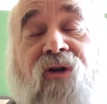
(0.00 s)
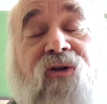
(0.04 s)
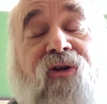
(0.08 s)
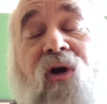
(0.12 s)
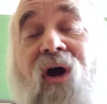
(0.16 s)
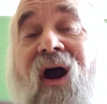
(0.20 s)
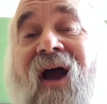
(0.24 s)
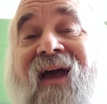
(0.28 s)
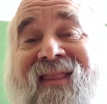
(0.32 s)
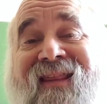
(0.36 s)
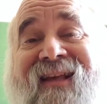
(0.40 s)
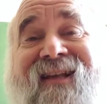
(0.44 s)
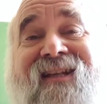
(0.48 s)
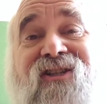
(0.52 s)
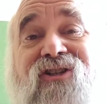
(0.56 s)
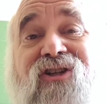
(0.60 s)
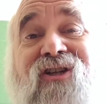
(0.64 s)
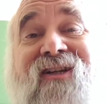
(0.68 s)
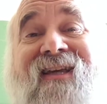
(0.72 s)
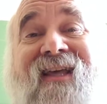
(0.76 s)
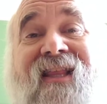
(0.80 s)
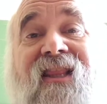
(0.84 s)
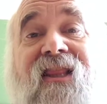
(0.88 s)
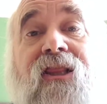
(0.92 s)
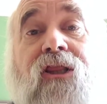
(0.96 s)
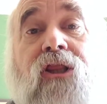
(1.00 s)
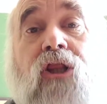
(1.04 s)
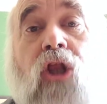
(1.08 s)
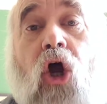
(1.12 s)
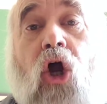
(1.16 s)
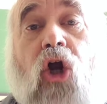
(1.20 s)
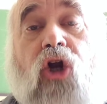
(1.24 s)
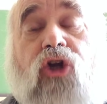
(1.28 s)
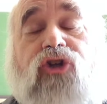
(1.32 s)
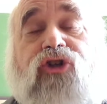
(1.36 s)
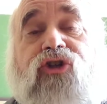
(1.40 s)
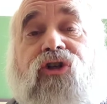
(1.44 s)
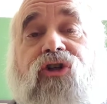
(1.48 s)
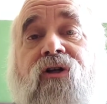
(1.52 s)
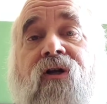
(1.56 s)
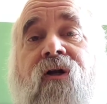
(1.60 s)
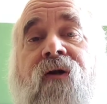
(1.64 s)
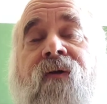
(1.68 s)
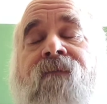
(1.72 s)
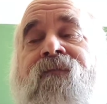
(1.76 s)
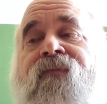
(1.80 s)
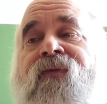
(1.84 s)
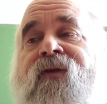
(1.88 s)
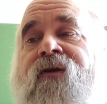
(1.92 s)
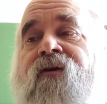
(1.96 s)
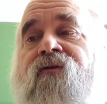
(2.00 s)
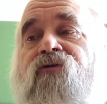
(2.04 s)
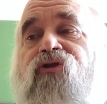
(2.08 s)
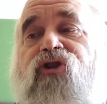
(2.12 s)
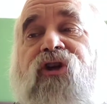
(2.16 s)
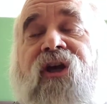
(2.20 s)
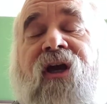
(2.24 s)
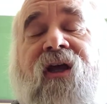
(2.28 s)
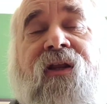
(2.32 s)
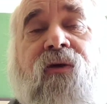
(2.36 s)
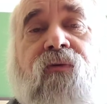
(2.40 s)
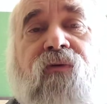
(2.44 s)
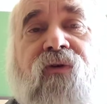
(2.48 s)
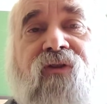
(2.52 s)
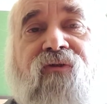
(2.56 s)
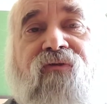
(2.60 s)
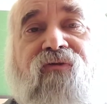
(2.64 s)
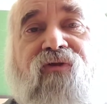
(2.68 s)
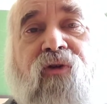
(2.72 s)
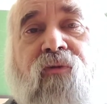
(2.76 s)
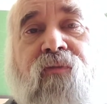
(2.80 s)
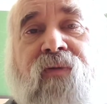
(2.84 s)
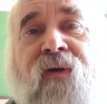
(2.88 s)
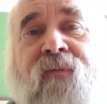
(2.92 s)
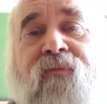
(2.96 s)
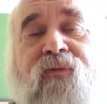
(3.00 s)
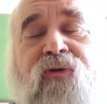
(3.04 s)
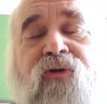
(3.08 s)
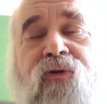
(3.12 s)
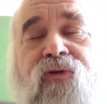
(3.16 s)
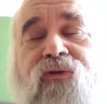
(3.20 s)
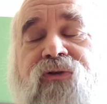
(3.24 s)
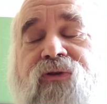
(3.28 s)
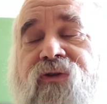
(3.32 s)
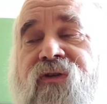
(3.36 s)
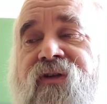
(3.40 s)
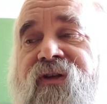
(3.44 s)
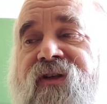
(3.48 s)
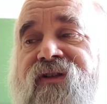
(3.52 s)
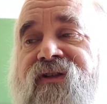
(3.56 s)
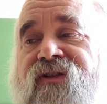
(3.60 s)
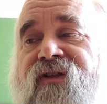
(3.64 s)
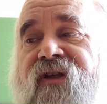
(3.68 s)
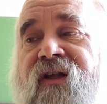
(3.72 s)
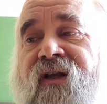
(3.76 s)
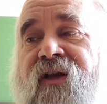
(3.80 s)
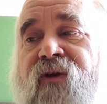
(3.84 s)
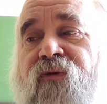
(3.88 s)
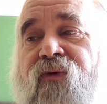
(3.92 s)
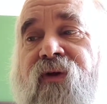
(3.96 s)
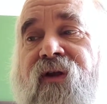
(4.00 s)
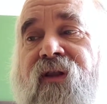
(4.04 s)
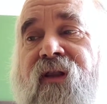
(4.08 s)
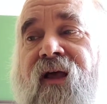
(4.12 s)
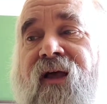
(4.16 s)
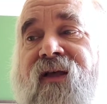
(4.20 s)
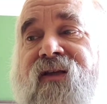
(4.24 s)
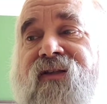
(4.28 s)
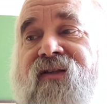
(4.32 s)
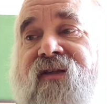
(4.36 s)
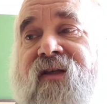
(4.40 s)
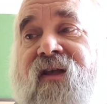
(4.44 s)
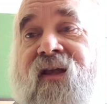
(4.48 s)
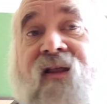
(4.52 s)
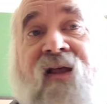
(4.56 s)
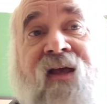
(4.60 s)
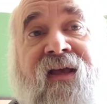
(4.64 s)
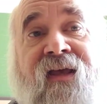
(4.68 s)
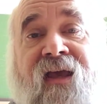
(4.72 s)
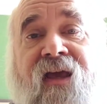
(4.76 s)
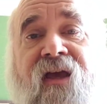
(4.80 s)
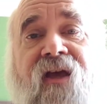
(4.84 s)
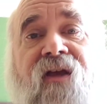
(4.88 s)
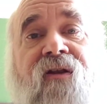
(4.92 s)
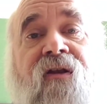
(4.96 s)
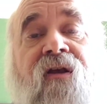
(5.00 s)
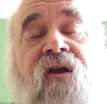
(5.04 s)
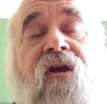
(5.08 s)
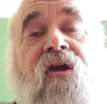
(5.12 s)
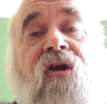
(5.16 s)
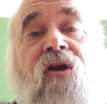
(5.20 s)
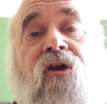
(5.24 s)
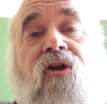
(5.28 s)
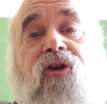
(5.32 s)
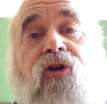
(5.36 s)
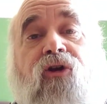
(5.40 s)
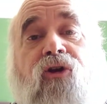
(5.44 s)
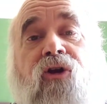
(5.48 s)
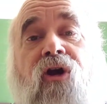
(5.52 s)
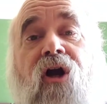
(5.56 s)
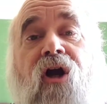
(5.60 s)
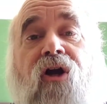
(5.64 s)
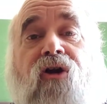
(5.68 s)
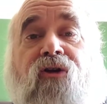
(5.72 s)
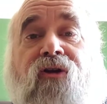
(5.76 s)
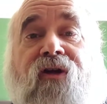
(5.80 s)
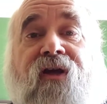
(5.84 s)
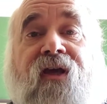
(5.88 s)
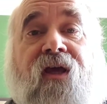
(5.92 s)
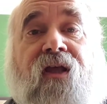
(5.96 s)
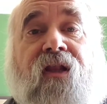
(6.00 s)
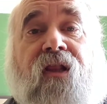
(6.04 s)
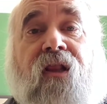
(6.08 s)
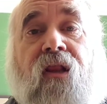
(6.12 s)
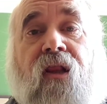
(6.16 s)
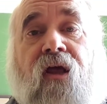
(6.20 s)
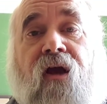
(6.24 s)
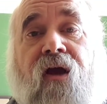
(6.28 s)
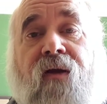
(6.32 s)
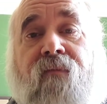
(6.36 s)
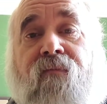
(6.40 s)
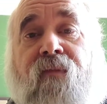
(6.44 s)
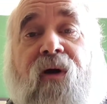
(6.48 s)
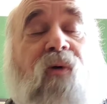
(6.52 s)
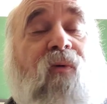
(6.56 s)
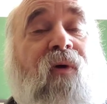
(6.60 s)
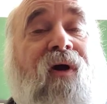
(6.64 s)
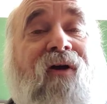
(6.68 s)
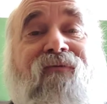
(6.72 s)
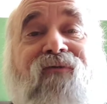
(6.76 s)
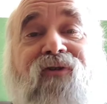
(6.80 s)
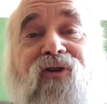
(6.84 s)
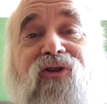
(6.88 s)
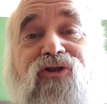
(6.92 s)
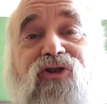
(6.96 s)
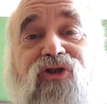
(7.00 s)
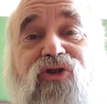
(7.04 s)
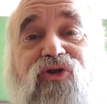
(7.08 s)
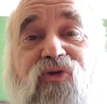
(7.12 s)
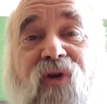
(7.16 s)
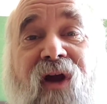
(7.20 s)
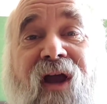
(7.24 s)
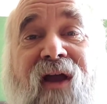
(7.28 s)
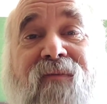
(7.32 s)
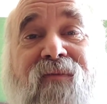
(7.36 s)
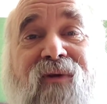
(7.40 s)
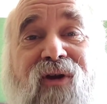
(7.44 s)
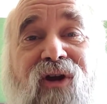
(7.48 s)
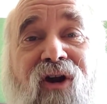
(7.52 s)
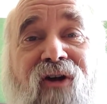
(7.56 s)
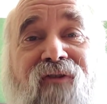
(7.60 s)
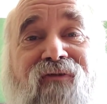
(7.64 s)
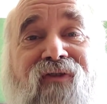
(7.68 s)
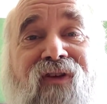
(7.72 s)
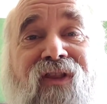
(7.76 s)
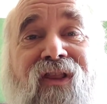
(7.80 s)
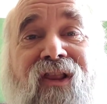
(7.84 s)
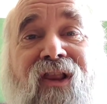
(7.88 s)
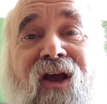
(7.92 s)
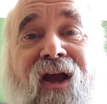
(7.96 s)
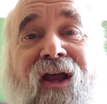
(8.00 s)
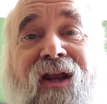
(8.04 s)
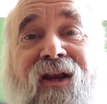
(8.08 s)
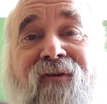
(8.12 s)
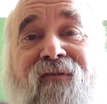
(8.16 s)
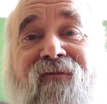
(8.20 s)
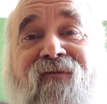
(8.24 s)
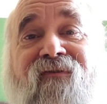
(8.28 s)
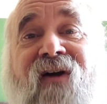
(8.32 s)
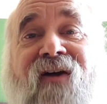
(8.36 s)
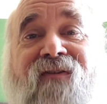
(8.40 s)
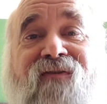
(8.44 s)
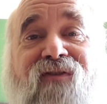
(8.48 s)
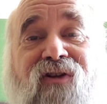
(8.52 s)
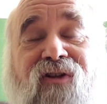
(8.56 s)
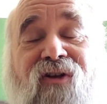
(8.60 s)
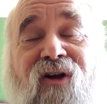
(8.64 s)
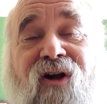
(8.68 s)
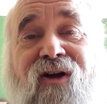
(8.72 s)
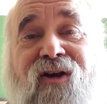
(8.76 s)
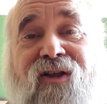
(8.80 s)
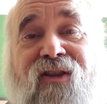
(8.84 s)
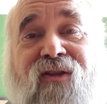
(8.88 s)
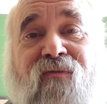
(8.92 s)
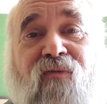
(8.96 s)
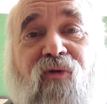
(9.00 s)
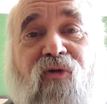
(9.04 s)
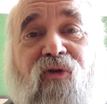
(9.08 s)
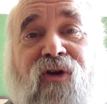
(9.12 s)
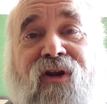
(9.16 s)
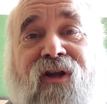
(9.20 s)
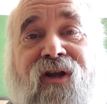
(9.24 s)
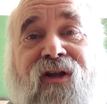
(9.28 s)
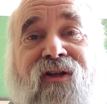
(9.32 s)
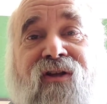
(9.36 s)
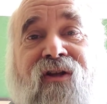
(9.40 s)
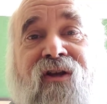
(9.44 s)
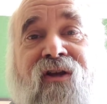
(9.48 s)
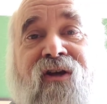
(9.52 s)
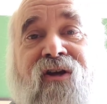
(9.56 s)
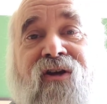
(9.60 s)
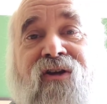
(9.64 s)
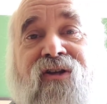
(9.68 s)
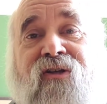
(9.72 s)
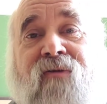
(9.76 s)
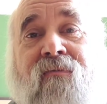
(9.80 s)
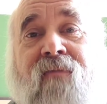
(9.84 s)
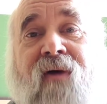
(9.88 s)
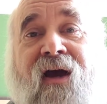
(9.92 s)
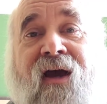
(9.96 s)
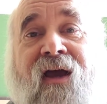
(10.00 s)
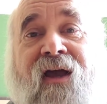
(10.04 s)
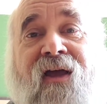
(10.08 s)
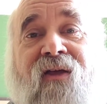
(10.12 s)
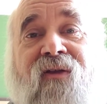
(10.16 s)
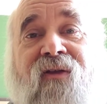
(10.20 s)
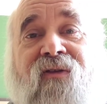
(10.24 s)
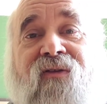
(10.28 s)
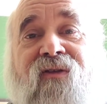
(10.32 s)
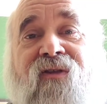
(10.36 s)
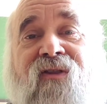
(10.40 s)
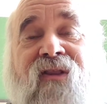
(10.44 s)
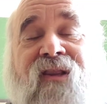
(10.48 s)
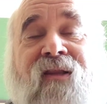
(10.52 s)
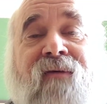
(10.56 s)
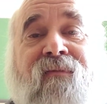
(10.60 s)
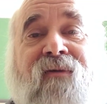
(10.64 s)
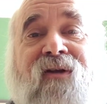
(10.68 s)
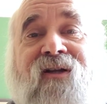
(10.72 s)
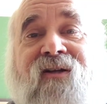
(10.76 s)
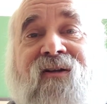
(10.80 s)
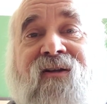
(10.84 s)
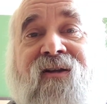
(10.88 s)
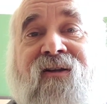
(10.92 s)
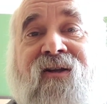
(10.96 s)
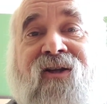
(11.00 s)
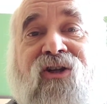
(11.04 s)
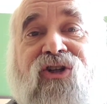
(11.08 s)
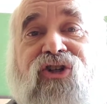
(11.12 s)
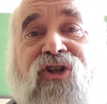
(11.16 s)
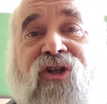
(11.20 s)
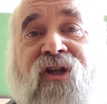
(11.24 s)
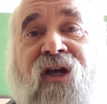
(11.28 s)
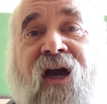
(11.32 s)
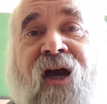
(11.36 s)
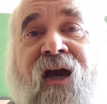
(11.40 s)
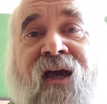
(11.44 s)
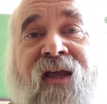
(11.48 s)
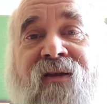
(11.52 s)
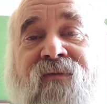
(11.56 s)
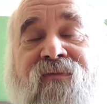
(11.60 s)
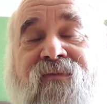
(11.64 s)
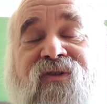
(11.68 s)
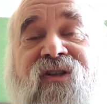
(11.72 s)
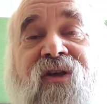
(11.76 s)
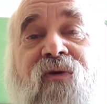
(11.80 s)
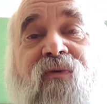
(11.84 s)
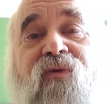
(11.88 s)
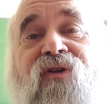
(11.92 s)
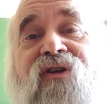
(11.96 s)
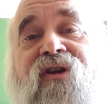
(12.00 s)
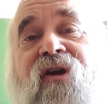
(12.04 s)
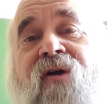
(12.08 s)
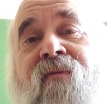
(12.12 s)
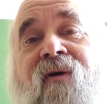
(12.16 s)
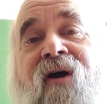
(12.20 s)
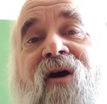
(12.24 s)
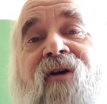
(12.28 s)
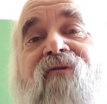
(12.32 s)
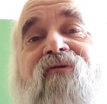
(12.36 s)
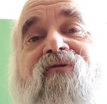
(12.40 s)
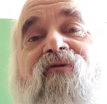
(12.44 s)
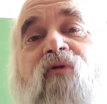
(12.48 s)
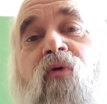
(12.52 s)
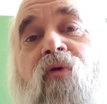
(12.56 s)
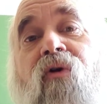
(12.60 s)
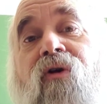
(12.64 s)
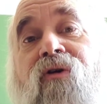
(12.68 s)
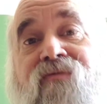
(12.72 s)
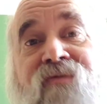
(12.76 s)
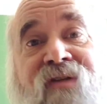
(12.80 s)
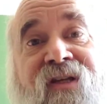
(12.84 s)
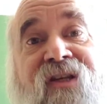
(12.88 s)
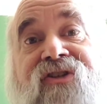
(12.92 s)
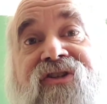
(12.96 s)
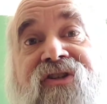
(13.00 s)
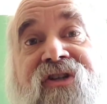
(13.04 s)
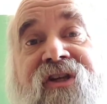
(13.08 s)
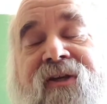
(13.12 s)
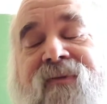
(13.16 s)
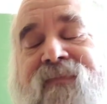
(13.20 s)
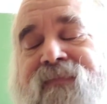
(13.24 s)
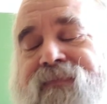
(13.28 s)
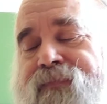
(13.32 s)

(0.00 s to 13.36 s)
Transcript: No, I think it's going to get larger. Chatting with a few people who do this, and I realized that, again, you're not going to get in line. My wife used to drag me off in line at 5 o'clock in the morning to buy limited edition items that would come out for Disney.